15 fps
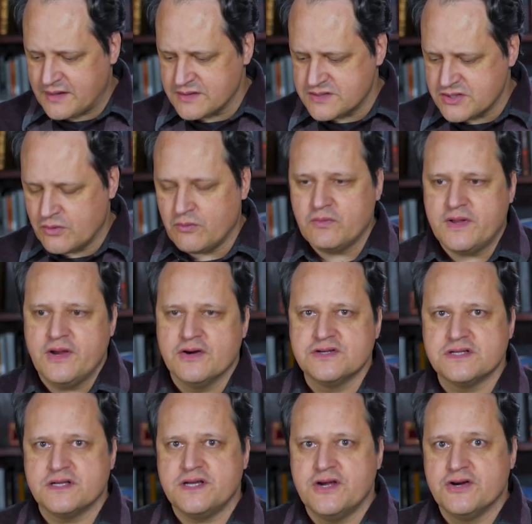so
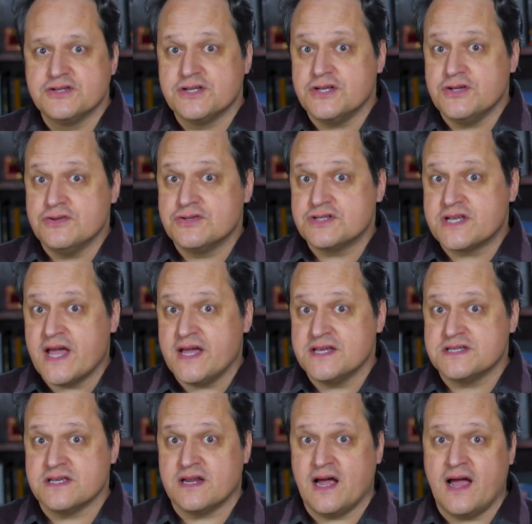here's a use
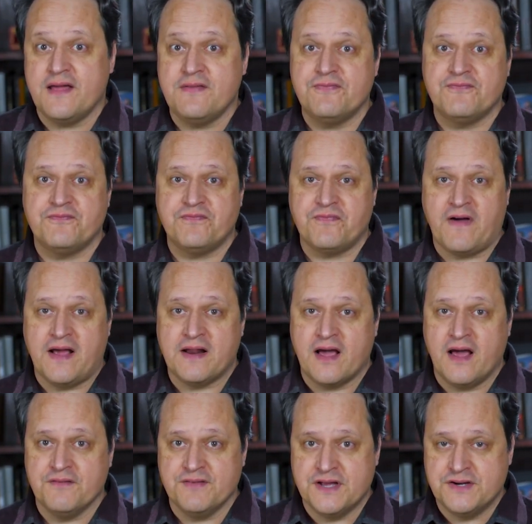case that I find
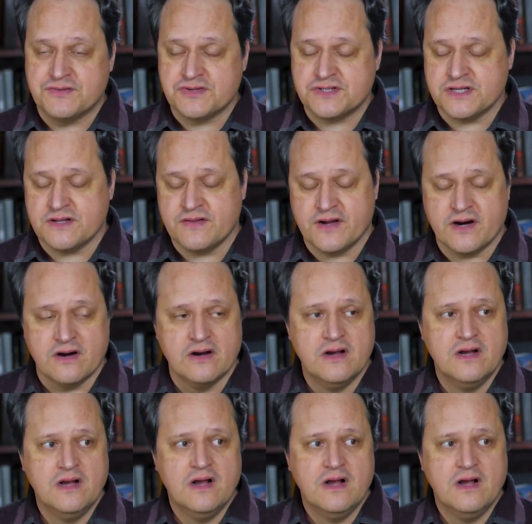kind of interesting. There,